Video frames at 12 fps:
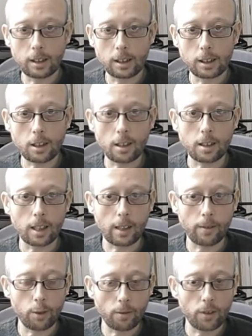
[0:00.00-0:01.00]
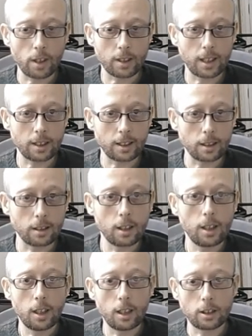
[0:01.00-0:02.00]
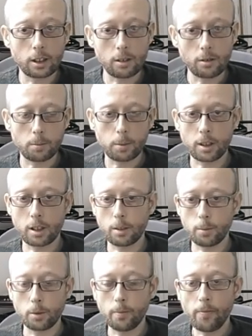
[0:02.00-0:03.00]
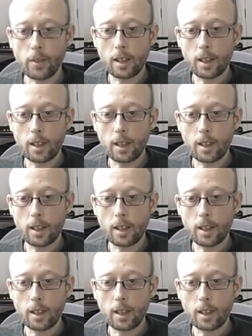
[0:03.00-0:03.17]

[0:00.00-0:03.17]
start to deliver your first lesson as soon as possible.